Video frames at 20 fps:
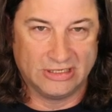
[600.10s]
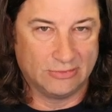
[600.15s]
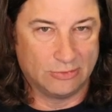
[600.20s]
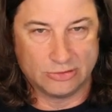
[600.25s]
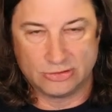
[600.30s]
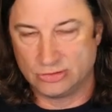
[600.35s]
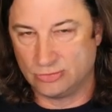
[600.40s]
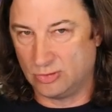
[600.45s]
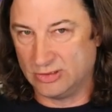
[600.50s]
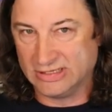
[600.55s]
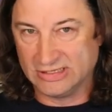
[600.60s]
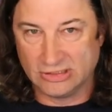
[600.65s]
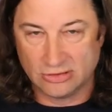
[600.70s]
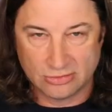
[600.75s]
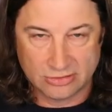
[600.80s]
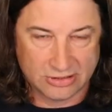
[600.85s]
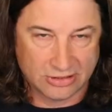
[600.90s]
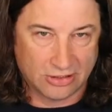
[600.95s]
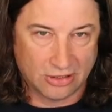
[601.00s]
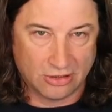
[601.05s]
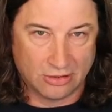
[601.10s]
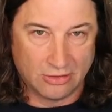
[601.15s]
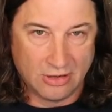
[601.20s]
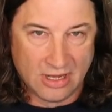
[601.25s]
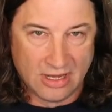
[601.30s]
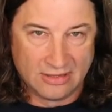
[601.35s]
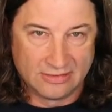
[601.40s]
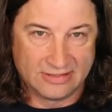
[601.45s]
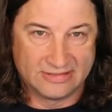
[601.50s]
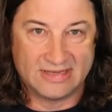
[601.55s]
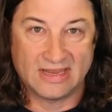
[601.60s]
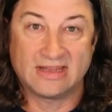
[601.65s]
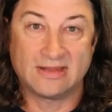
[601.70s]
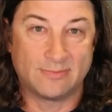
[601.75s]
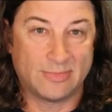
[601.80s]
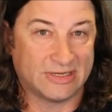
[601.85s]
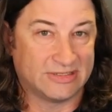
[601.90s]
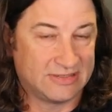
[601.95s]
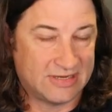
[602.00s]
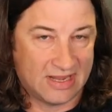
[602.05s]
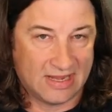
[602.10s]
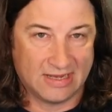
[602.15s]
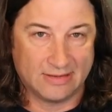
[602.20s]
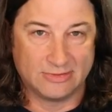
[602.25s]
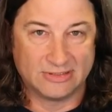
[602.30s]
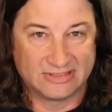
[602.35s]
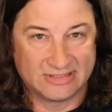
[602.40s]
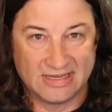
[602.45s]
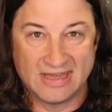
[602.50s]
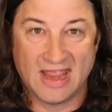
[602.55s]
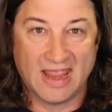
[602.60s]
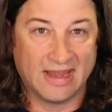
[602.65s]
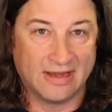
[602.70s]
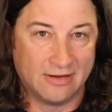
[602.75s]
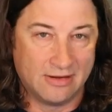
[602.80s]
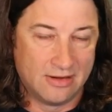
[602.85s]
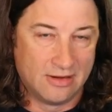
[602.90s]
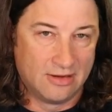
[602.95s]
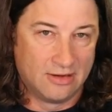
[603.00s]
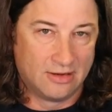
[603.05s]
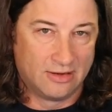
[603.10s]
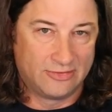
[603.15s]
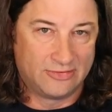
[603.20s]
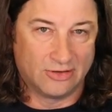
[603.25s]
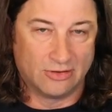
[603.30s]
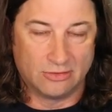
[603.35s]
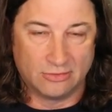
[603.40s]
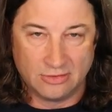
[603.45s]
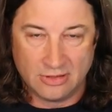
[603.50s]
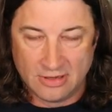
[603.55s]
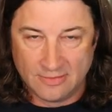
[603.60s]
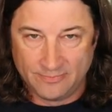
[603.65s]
was 20 years ago. The second best time is today. So,